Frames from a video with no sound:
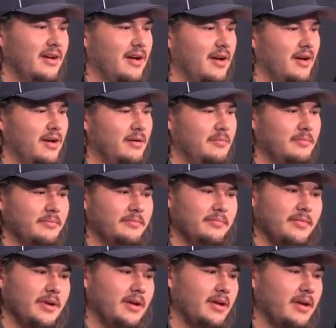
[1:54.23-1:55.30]

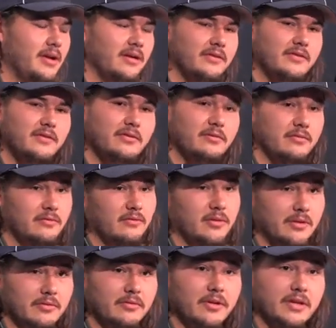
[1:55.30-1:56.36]
and two
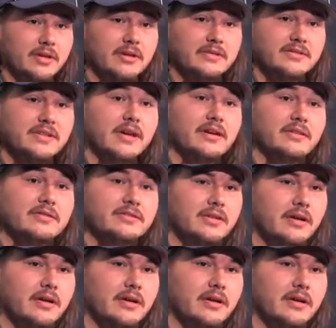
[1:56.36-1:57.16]
really, really good centers.